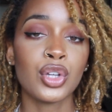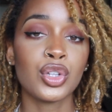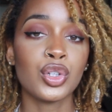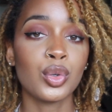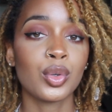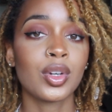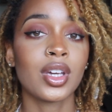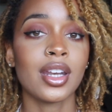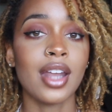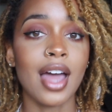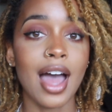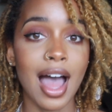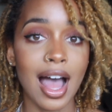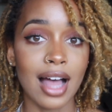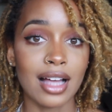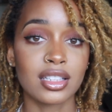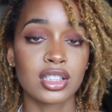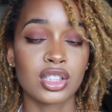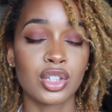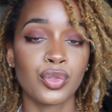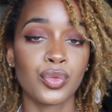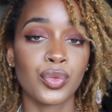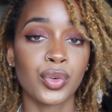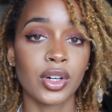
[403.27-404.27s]
you can
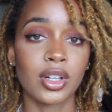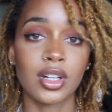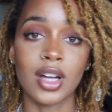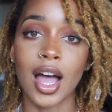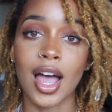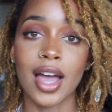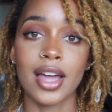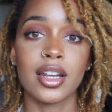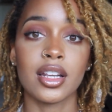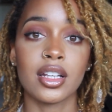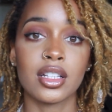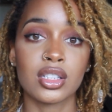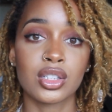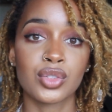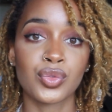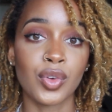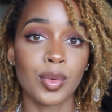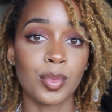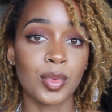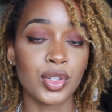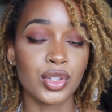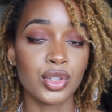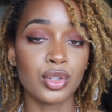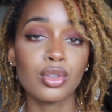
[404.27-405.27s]
ask for guidance
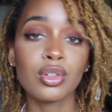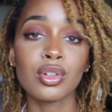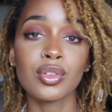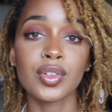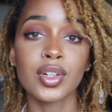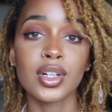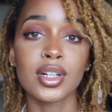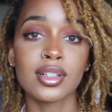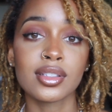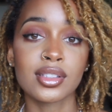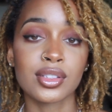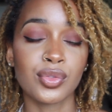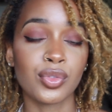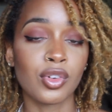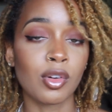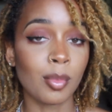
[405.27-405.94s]
from the universe,